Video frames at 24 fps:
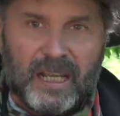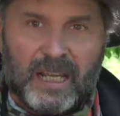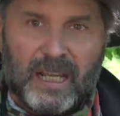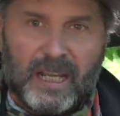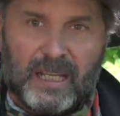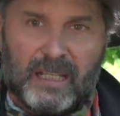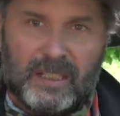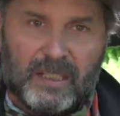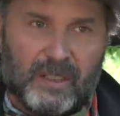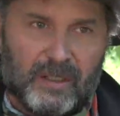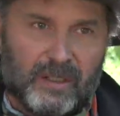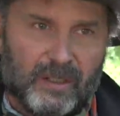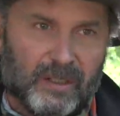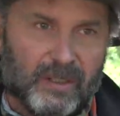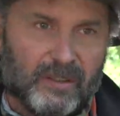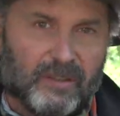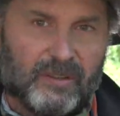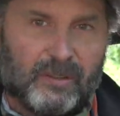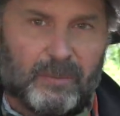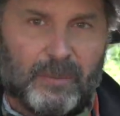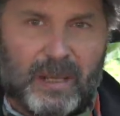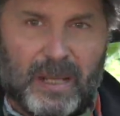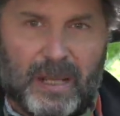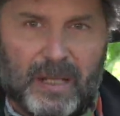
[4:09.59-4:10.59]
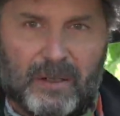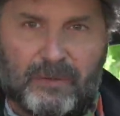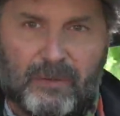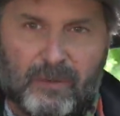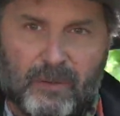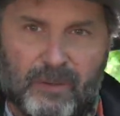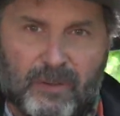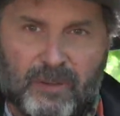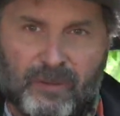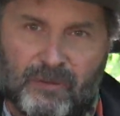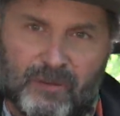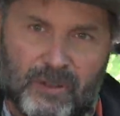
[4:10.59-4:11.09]
And there is some
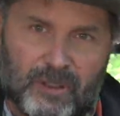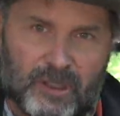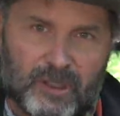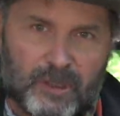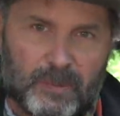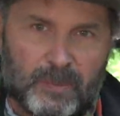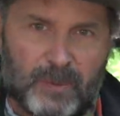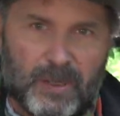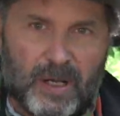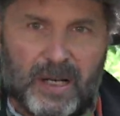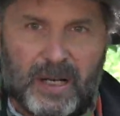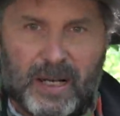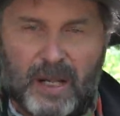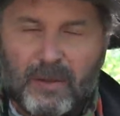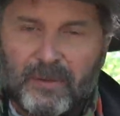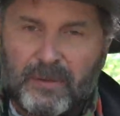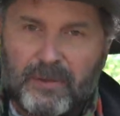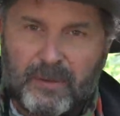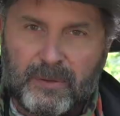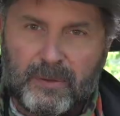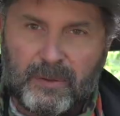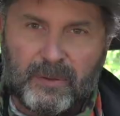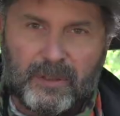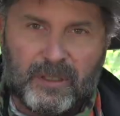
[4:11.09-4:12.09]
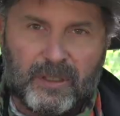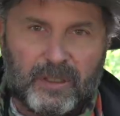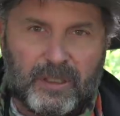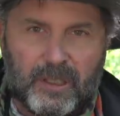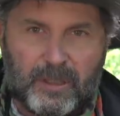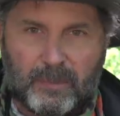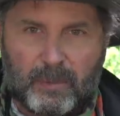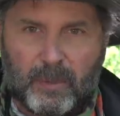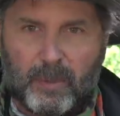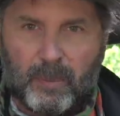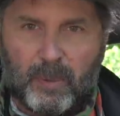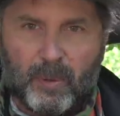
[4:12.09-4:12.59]
handfuls of fish spread out through the
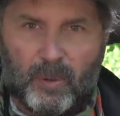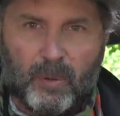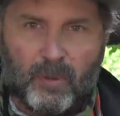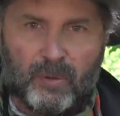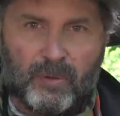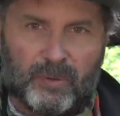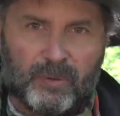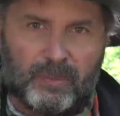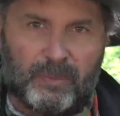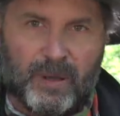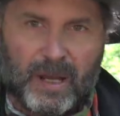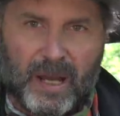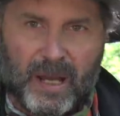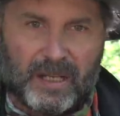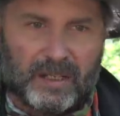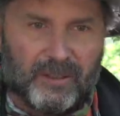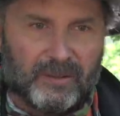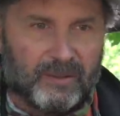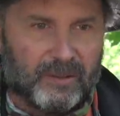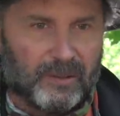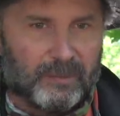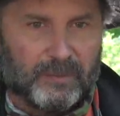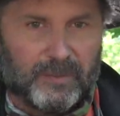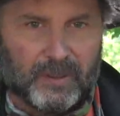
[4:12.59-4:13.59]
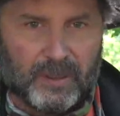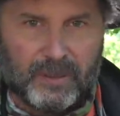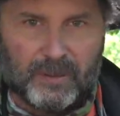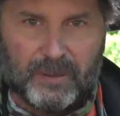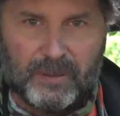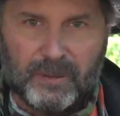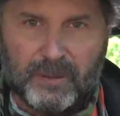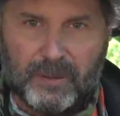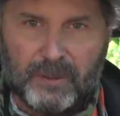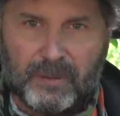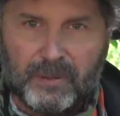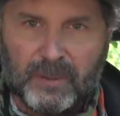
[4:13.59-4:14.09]
deeper pools and pockets up there
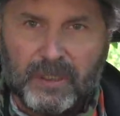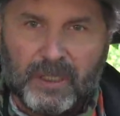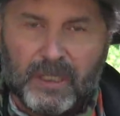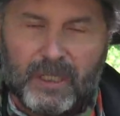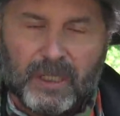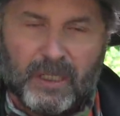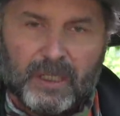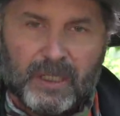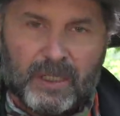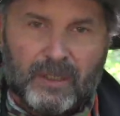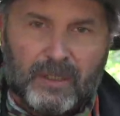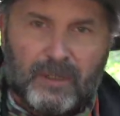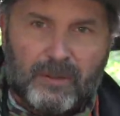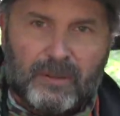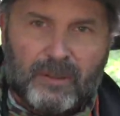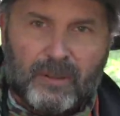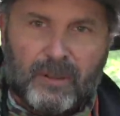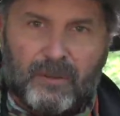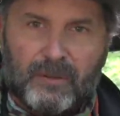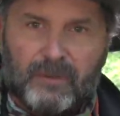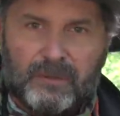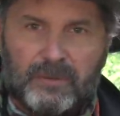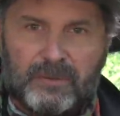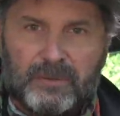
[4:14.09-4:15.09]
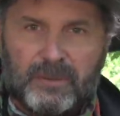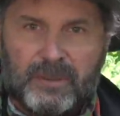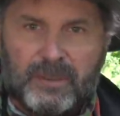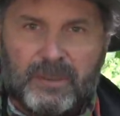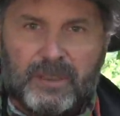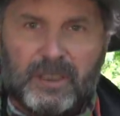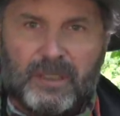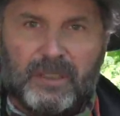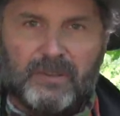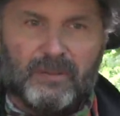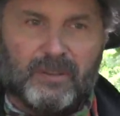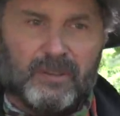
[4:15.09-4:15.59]
too. So
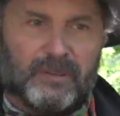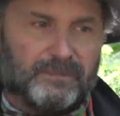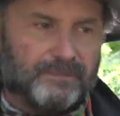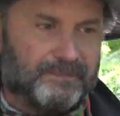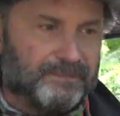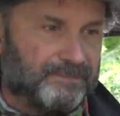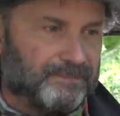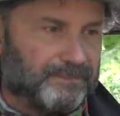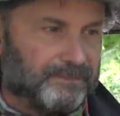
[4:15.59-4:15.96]
even,